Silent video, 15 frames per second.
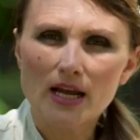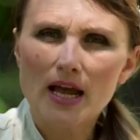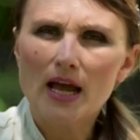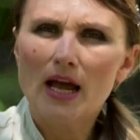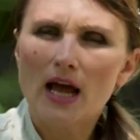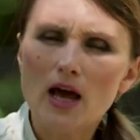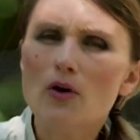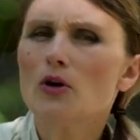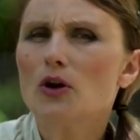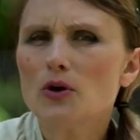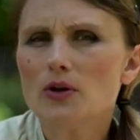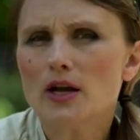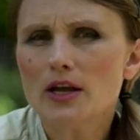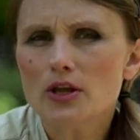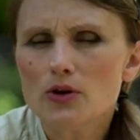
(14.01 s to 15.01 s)
How
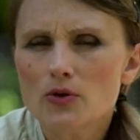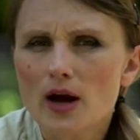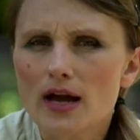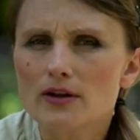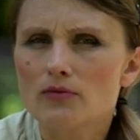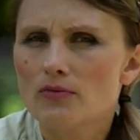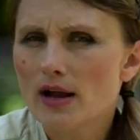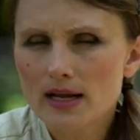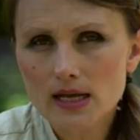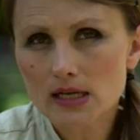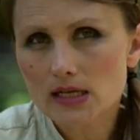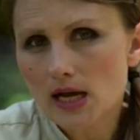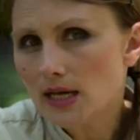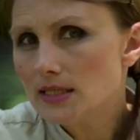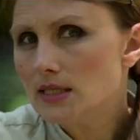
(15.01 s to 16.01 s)
good are you at
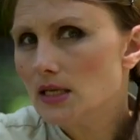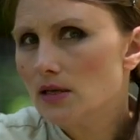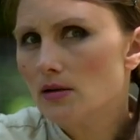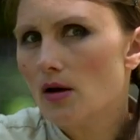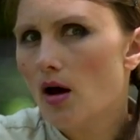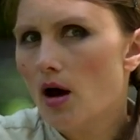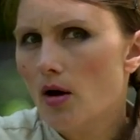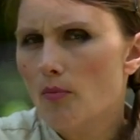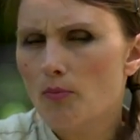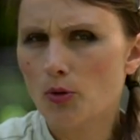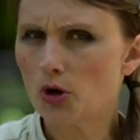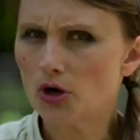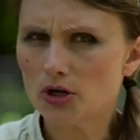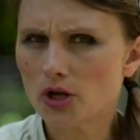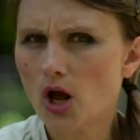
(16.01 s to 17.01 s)
recognizing uh,
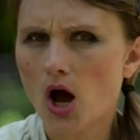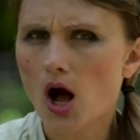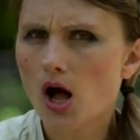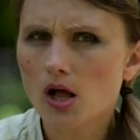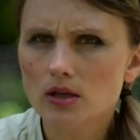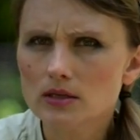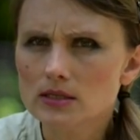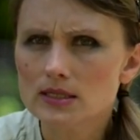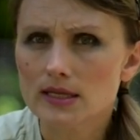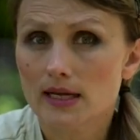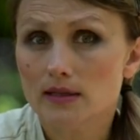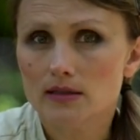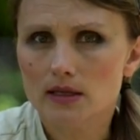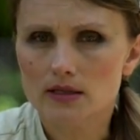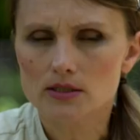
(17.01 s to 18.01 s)
bird calls
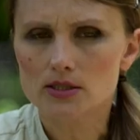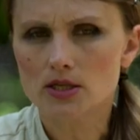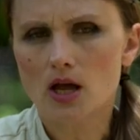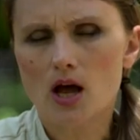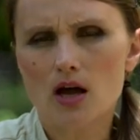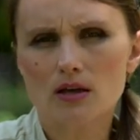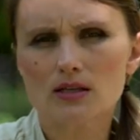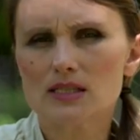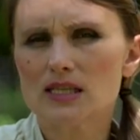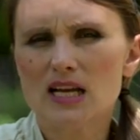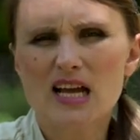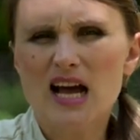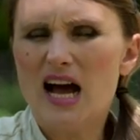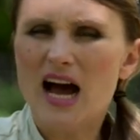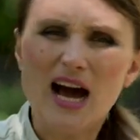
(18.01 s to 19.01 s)
and uh, songs?
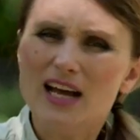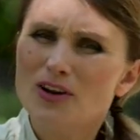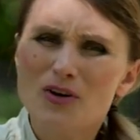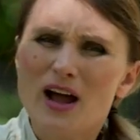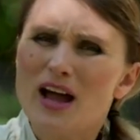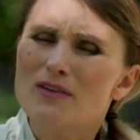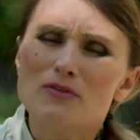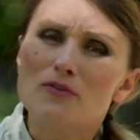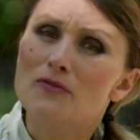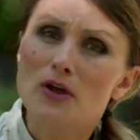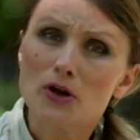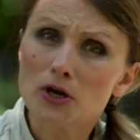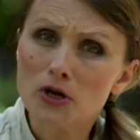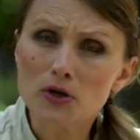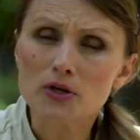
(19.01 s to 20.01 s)
I don't have a
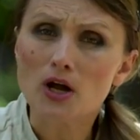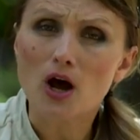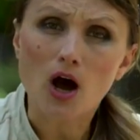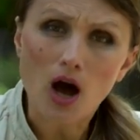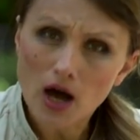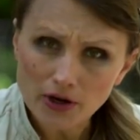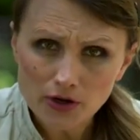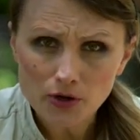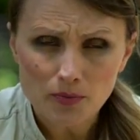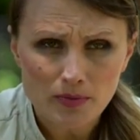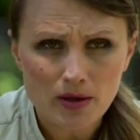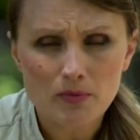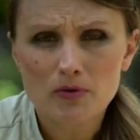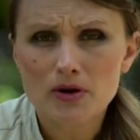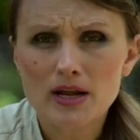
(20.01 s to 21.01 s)
very good audio
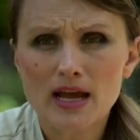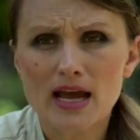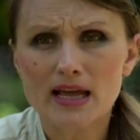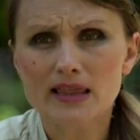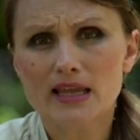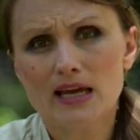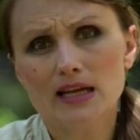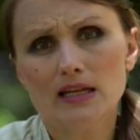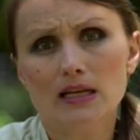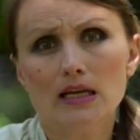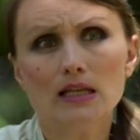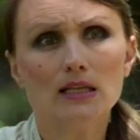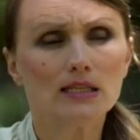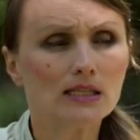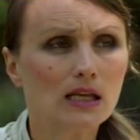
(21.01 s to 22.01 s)
memory. And then
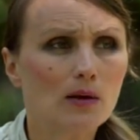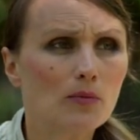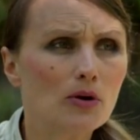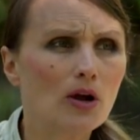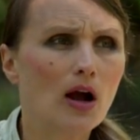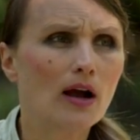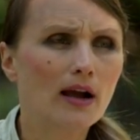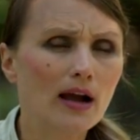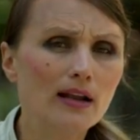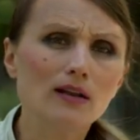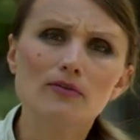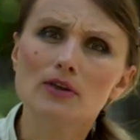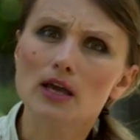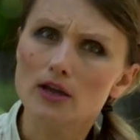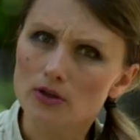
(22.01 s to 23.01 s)
in the summer, I
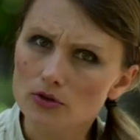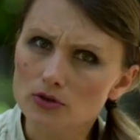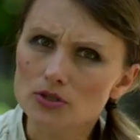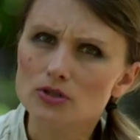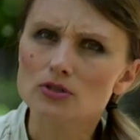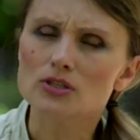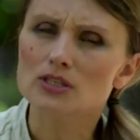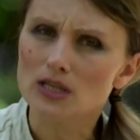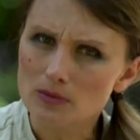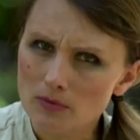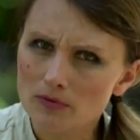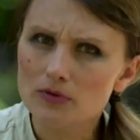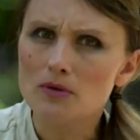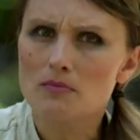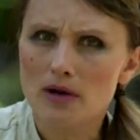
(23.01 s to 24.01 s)
kind of get used to some
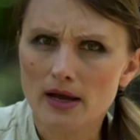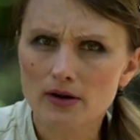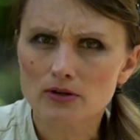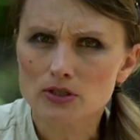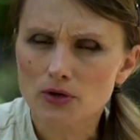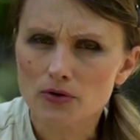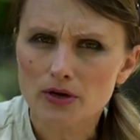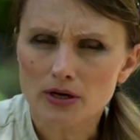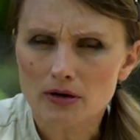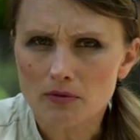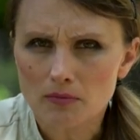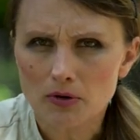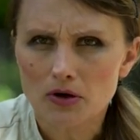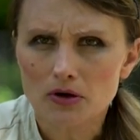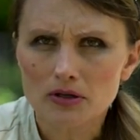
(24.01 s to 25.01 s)
of the migratory
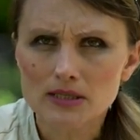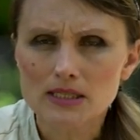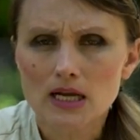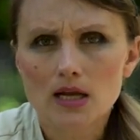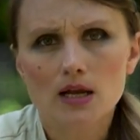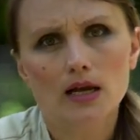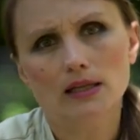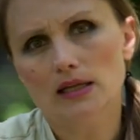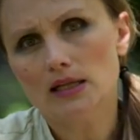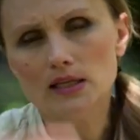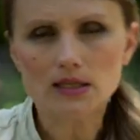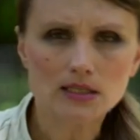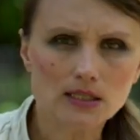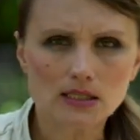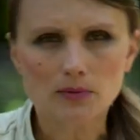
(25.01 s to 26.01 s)
birds and then
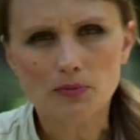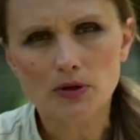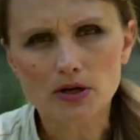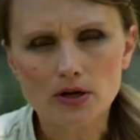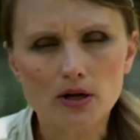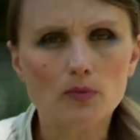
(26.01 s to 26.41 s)
they disappear.